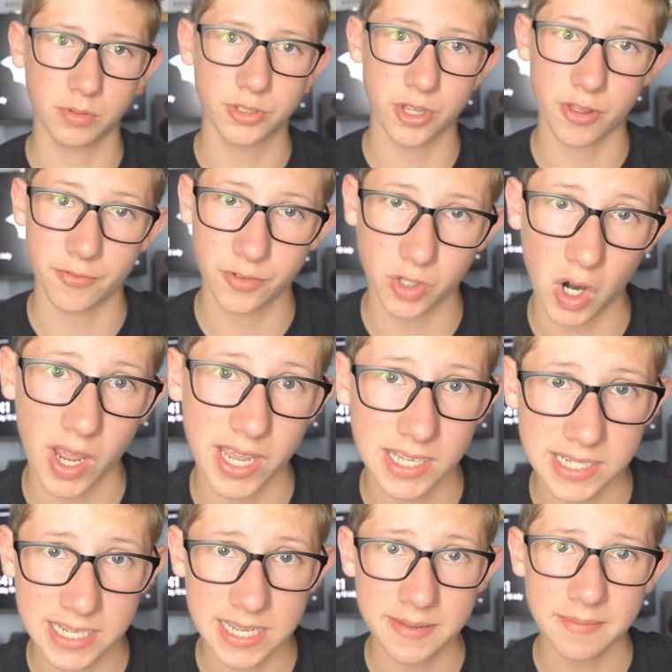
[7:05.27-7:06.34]
Also the
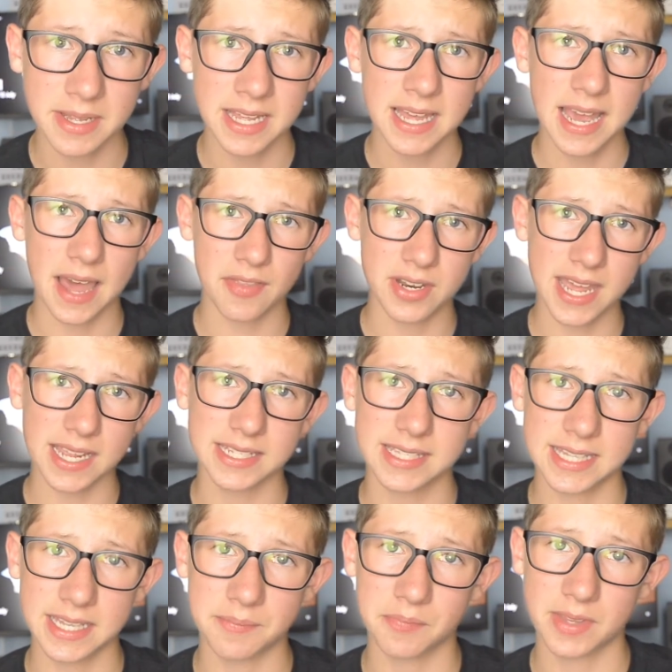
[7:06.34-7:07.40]
variety, and the next
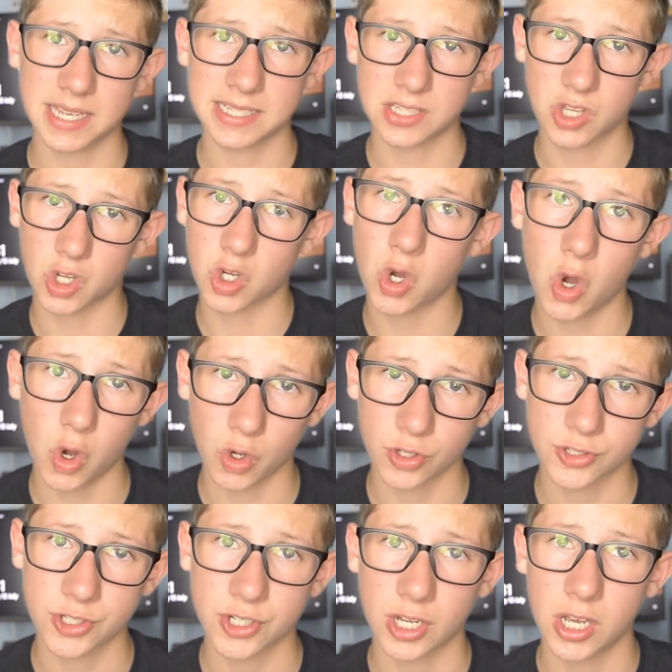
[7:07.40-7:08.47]
thing is the cost.